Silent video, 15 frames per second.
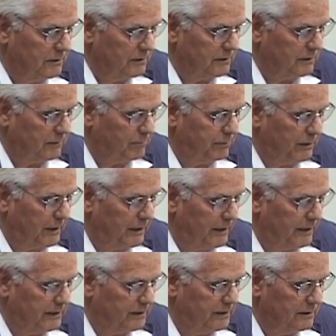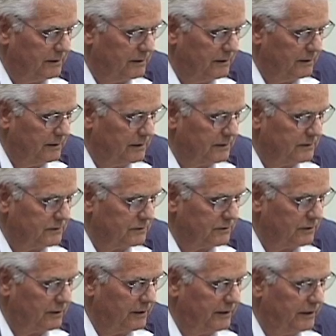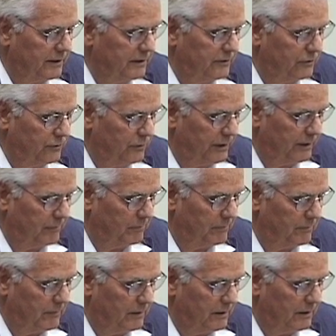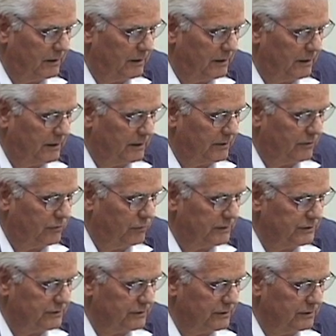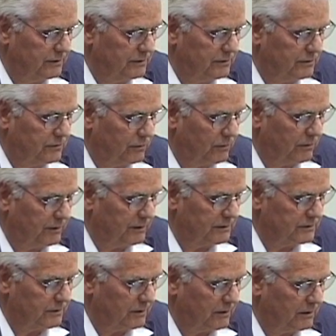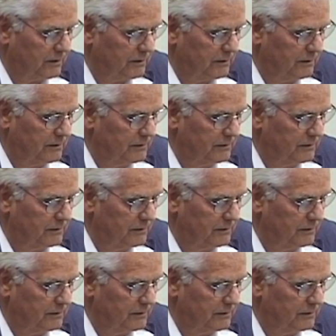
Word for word: and a blade slid into him and twisted toward his heart.